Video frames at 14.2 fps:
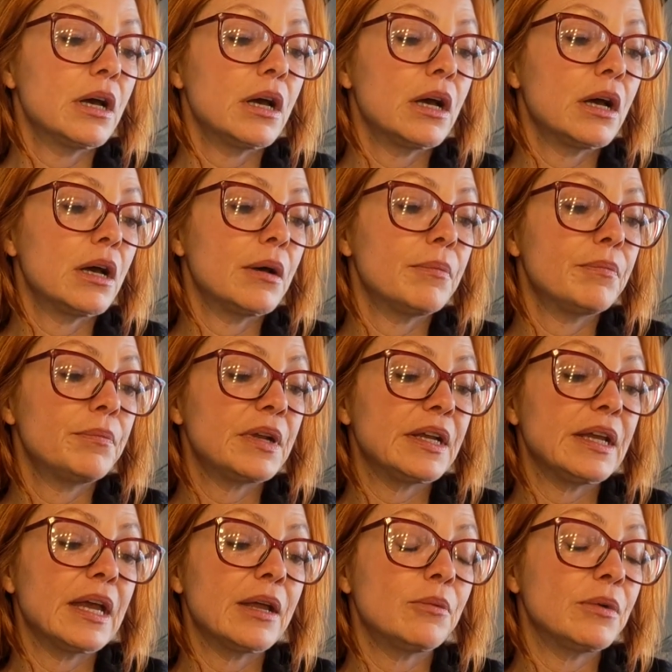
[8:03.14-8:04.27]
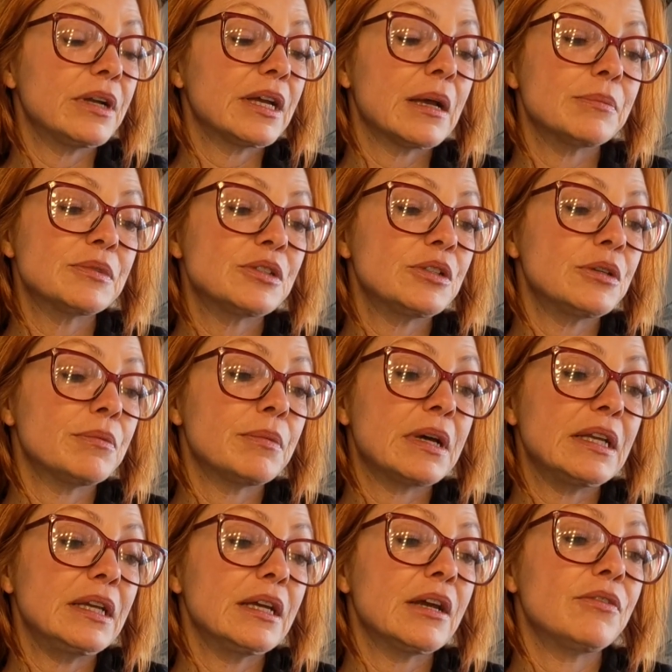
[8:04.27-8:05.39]
But again, when it comes to your
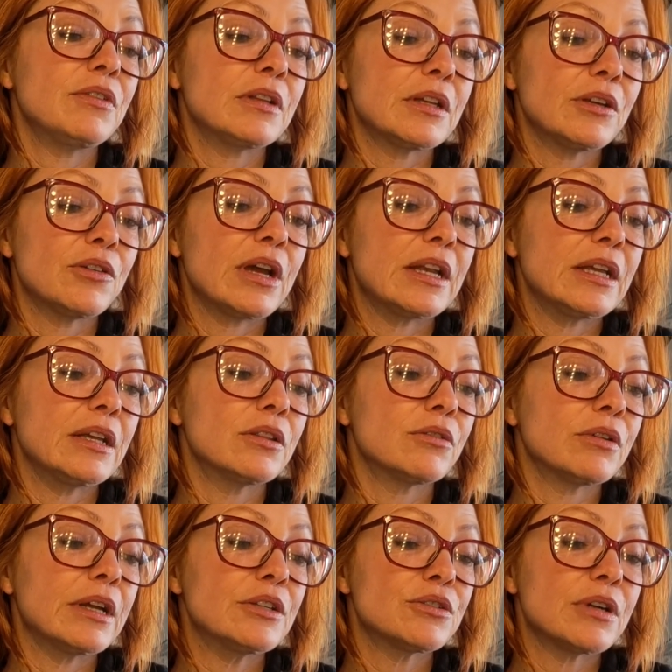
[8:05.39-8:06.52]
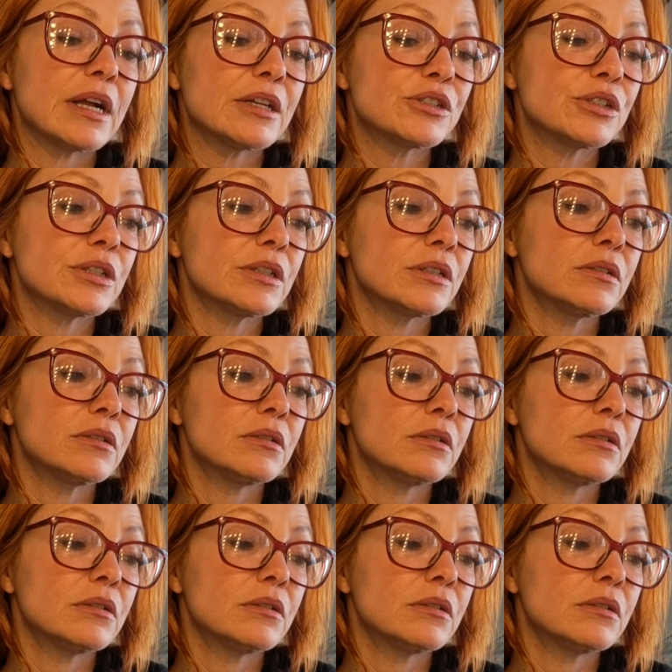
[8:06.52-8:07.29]
money, I feel like you're heading in the right direction.